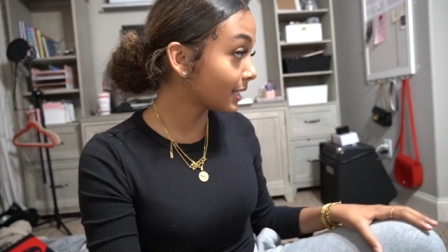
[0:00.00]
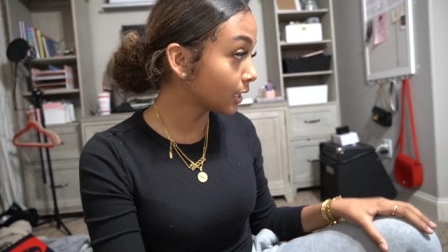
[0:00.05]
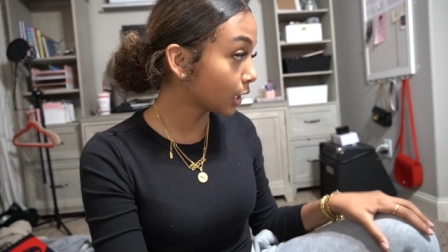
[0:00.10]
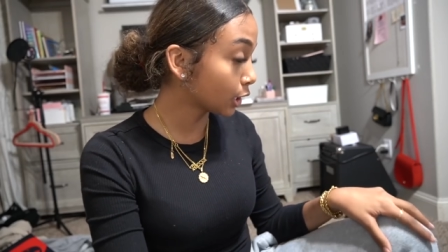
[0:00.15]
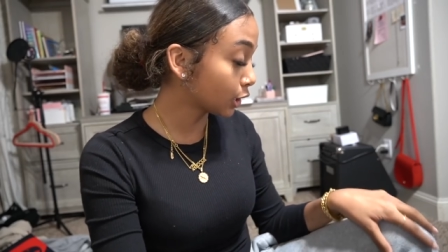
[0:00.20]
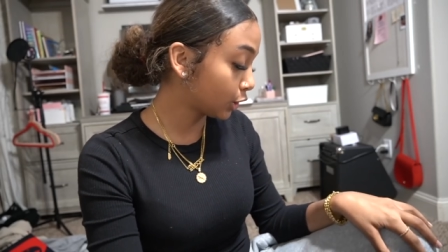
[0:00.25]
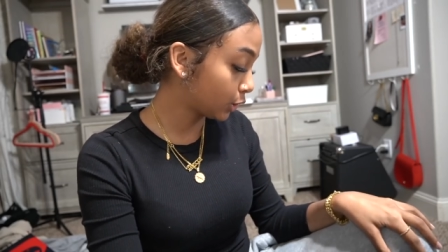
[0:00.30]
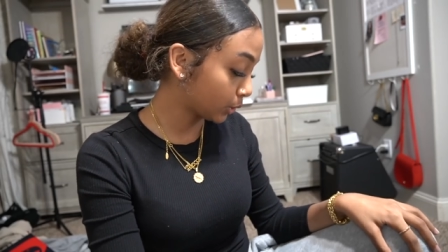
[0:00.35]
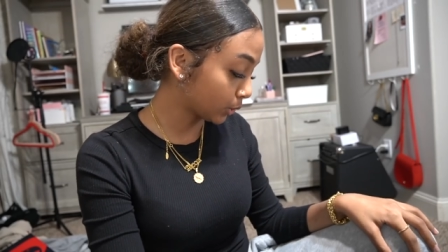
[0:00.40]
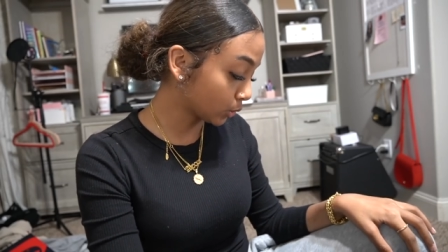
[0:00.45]
They're
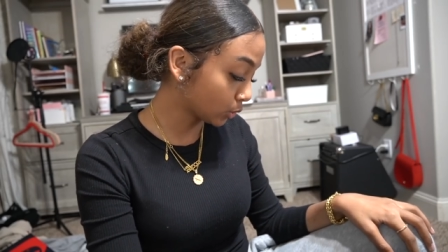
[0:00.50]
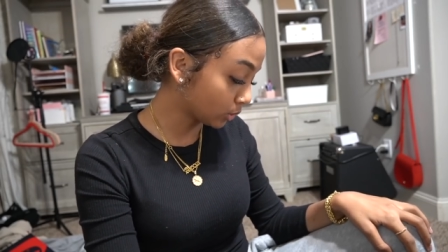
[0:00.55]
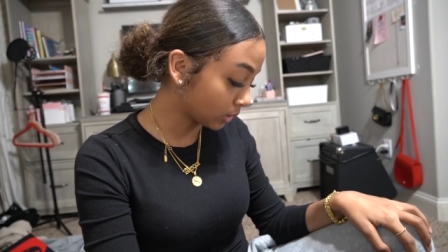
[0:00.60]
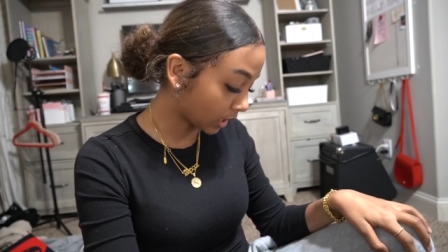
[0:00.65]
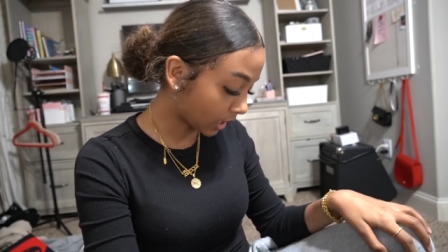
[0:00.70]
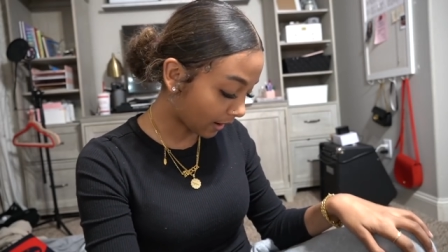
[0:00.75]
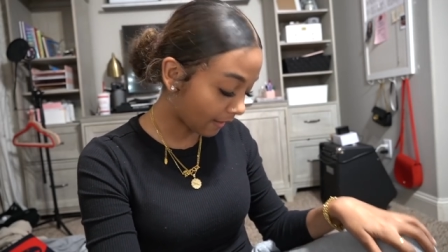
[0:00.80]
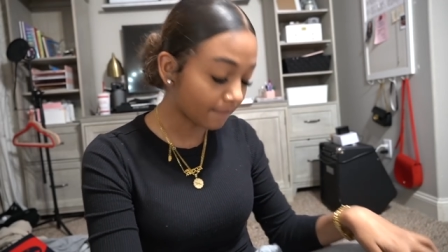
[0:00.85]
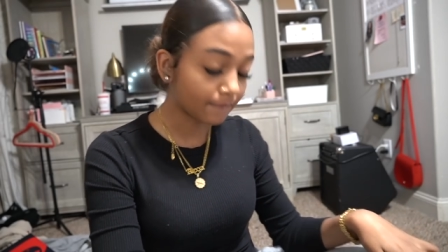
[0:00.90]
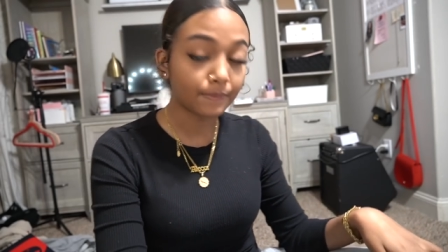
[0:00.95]
cute.
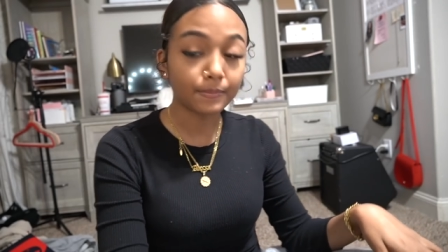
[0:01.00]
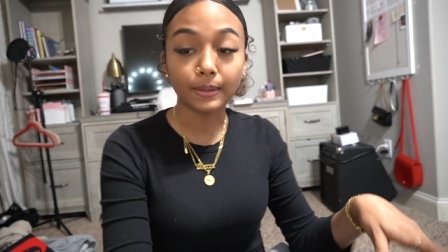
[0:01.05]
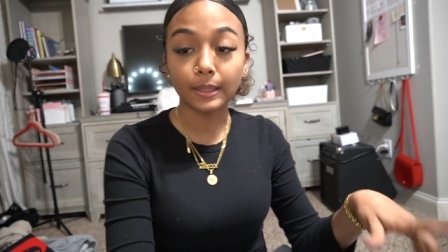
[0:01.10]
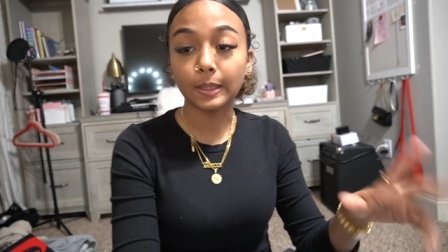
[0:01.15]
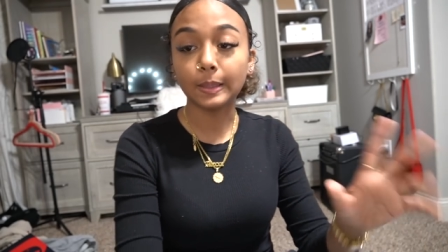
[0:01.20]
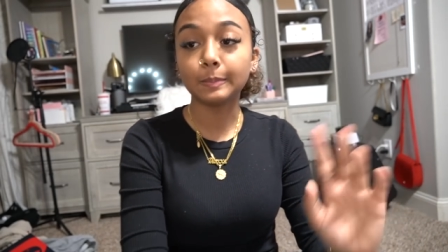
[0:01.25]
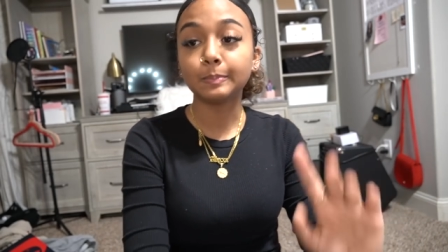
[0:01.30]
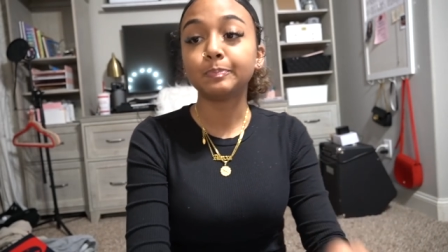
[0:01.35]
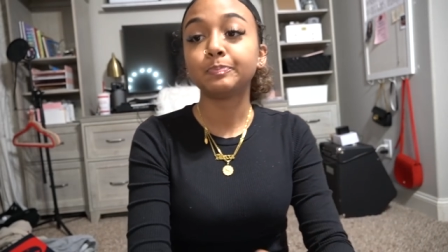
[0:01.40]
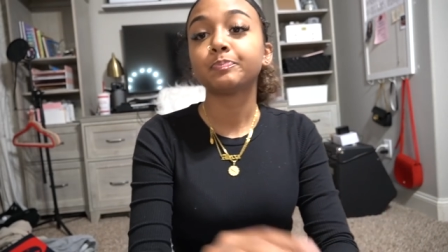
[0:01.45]
They're
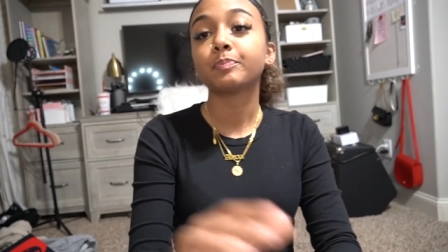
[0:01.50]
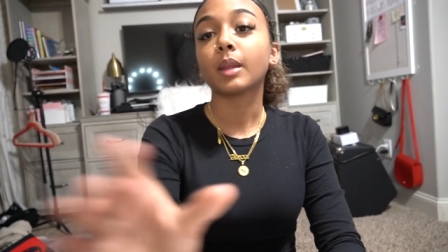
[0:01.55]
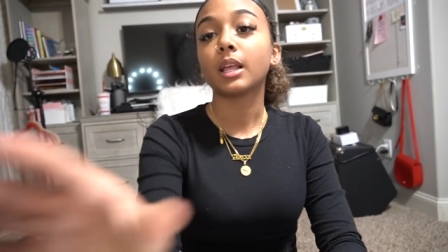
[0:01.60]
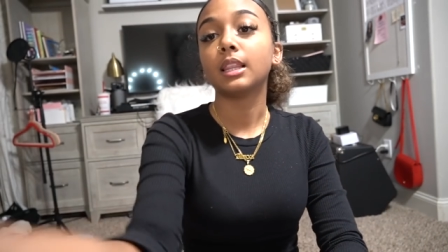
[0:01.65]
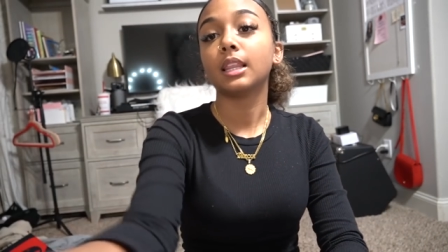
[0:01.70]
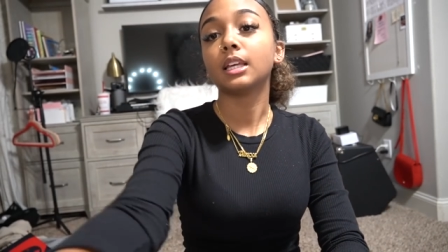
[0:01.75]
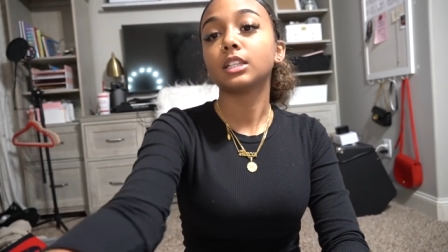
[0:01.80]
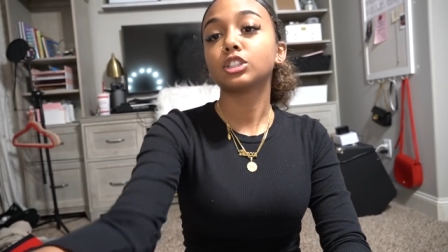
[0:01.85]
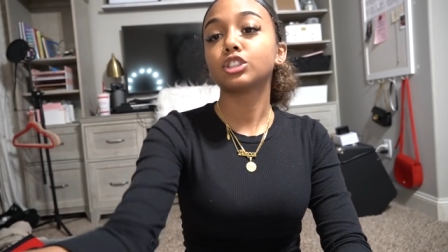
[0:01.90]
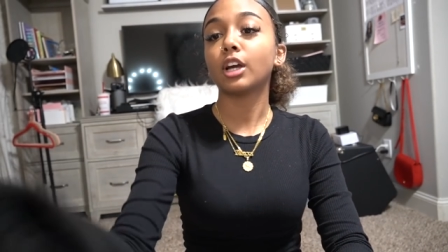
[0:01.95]
comfy.
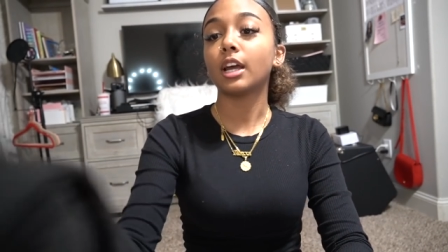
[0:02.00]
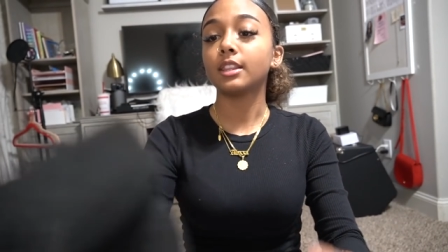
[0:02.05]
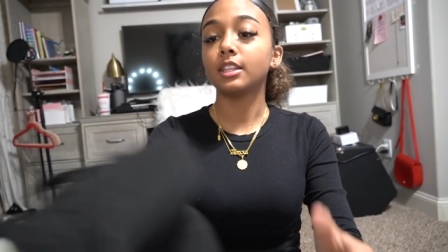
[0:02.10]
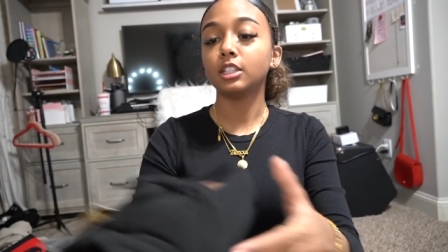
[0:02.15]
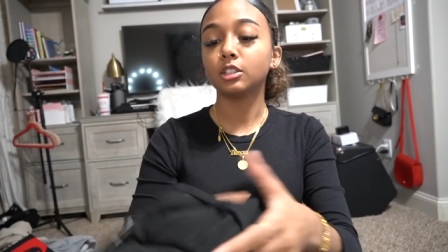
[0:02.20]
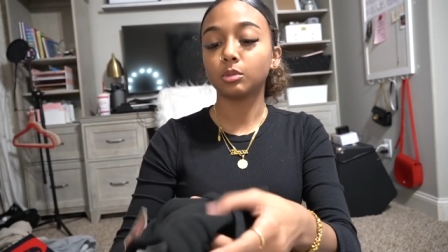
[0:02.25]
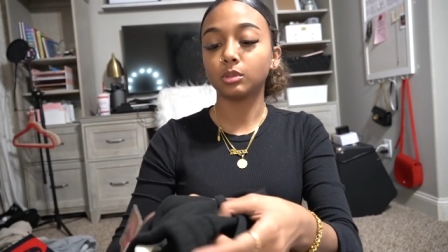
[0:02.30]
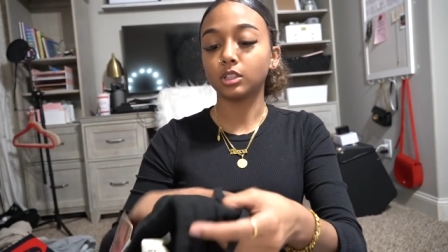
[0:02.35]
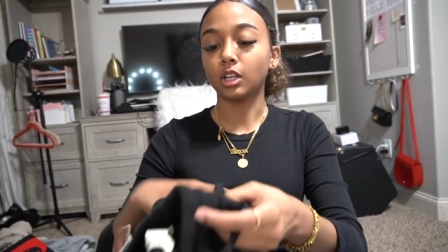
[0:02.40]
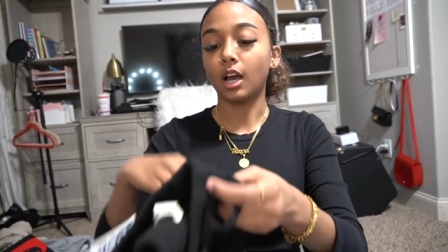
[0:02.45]
Let's try
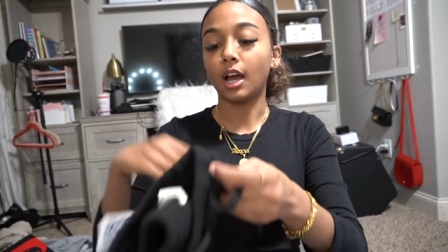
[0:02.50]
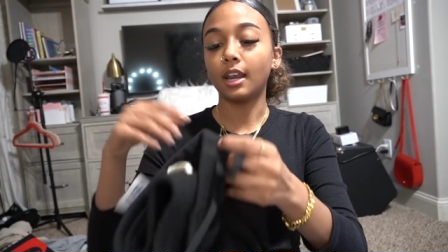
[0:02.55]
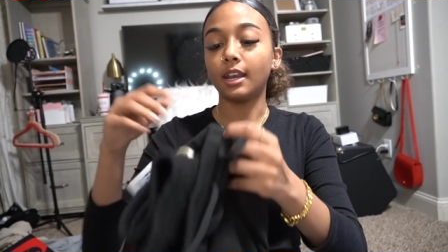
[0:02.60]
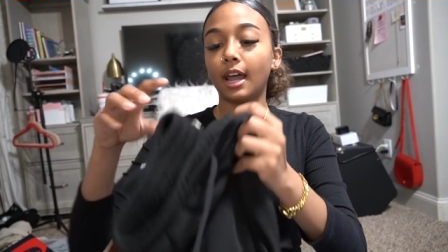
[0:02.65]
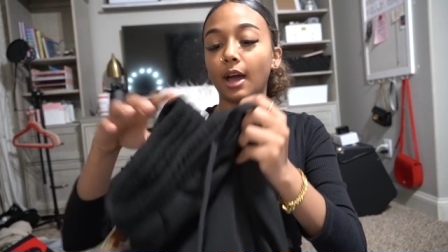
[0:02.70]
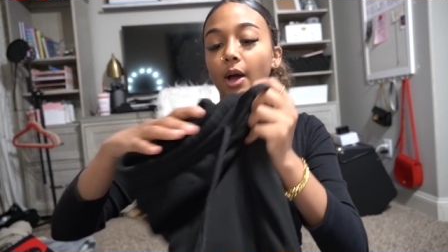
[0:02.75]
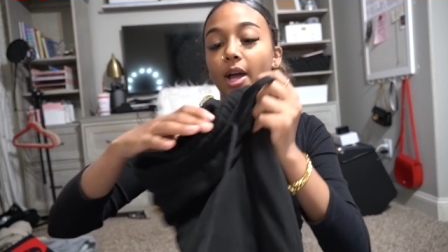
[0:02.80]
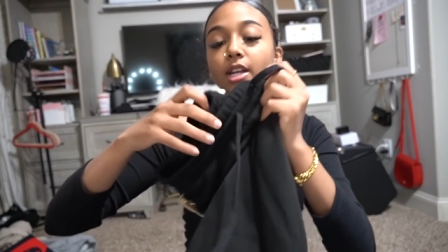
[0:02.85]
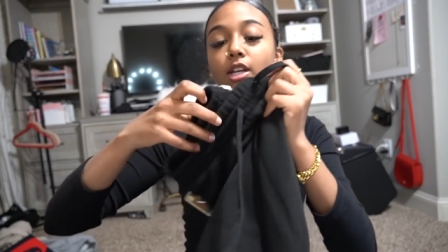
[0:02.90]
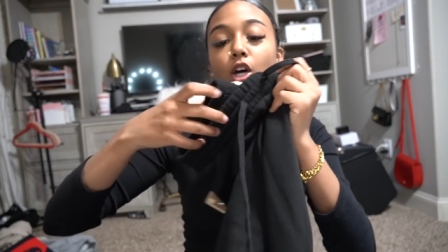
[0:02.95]
these ones on.
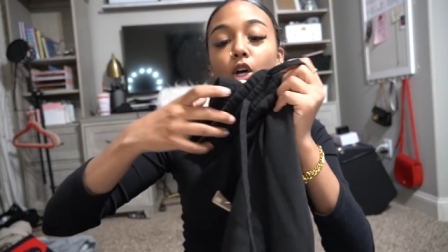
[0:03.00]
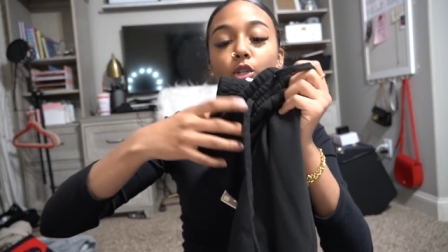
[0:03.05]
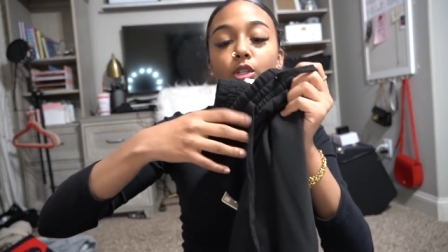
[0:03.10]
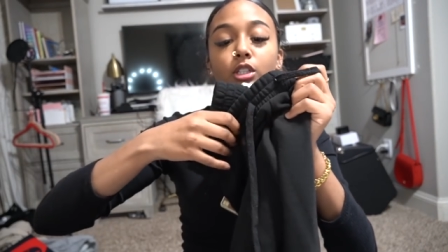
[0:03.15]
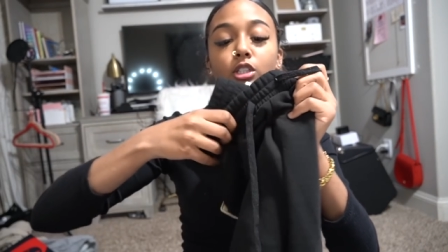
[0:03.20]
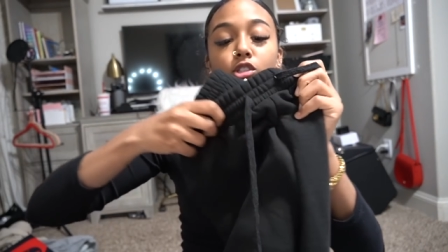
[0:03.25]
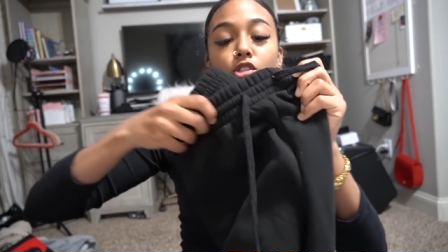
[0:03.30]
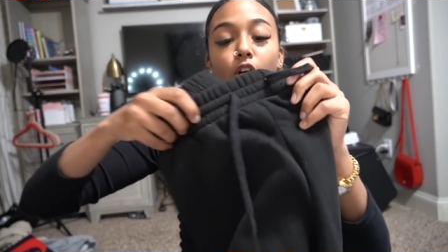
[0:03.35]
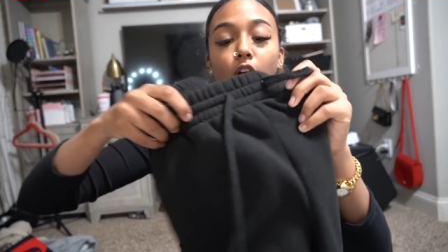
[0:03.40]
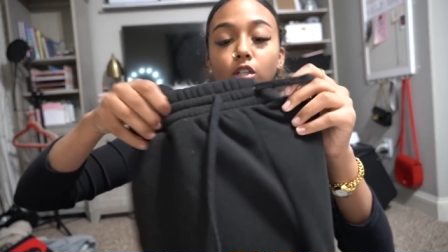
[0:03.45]
Now, I know
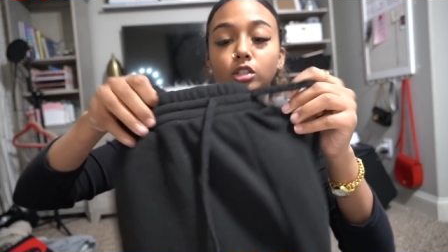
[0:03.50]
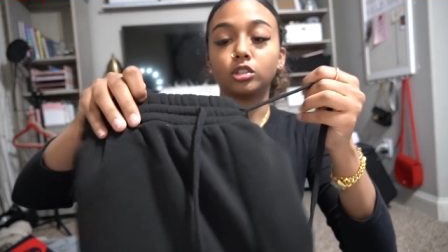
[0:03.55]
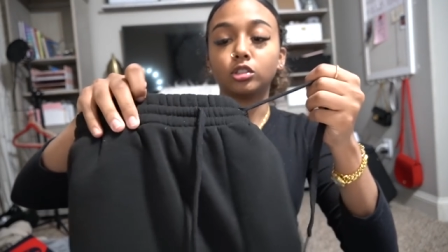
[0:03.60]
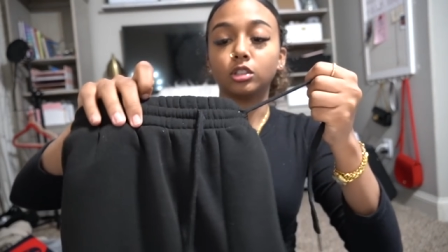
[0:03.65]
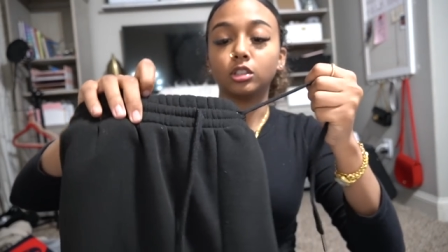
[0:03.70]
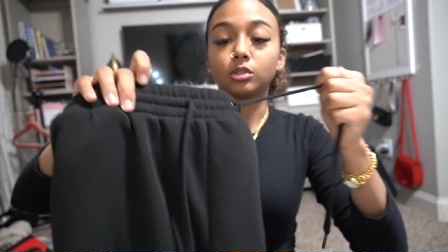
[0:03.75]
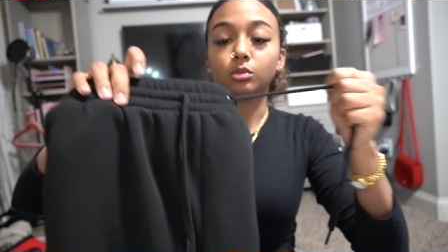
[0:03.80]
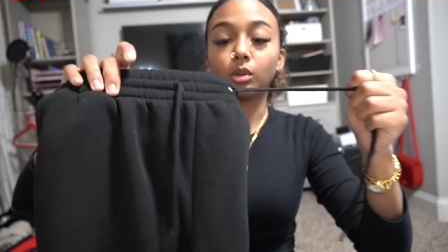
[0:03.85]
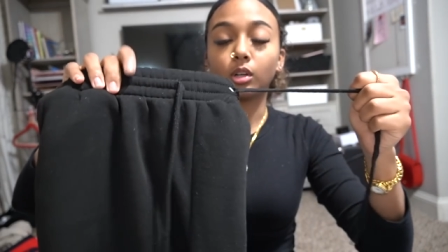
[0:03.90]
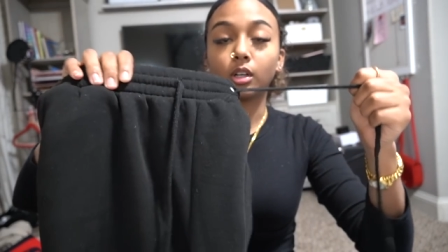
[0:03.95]
these
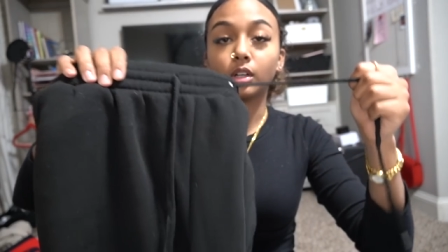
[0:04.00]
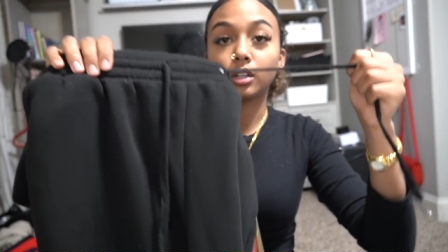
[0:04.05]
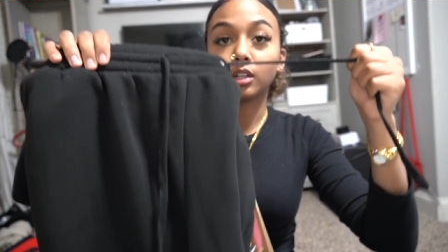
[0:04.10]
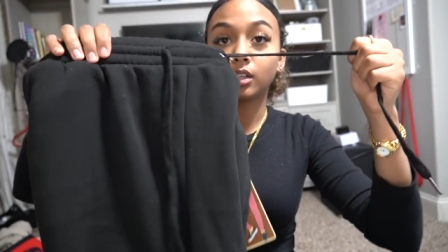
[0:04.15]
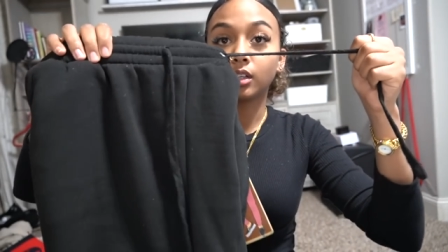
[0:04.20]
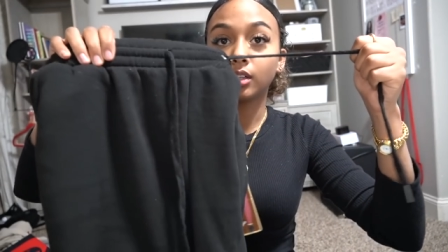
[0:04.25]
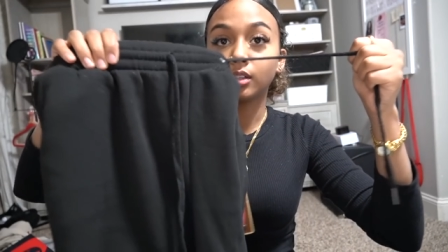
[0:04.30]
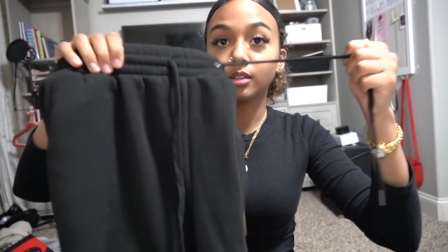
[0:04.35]
drawstrings work.